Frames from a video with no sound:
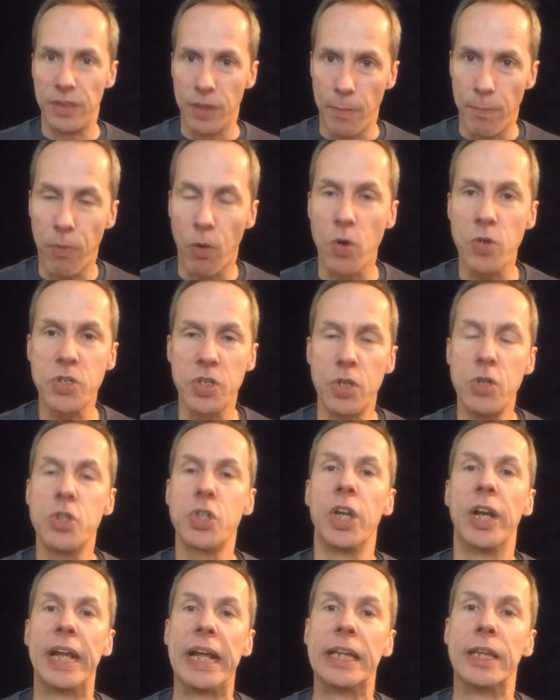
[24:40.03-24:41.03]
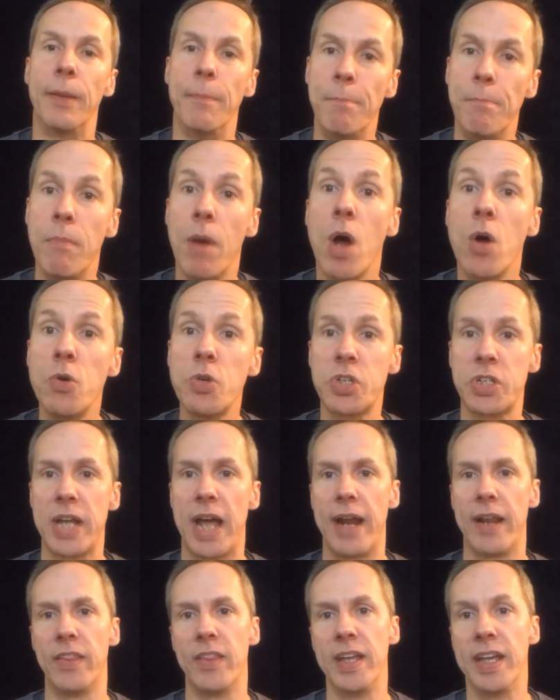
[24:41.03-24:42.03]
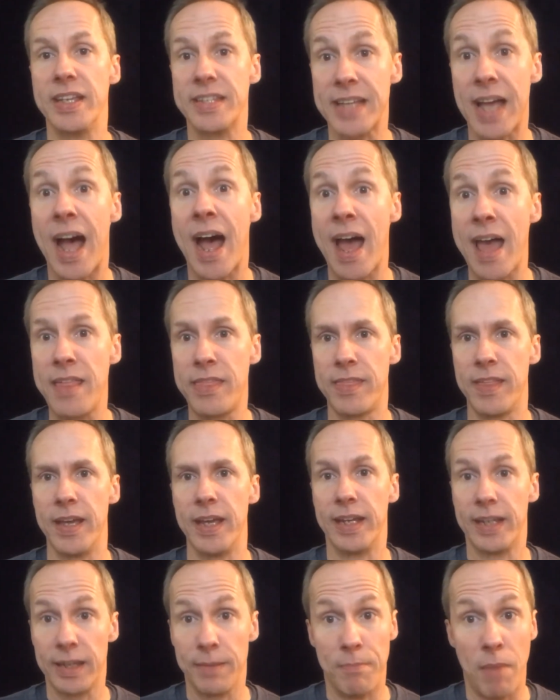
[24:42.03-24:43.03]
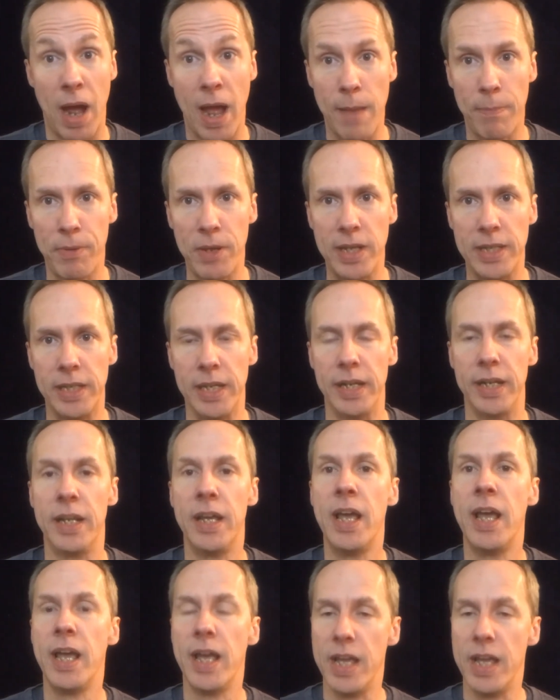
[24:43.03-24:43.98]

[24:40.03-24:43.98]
The person who's going to get the most out of this, I think, my opinion,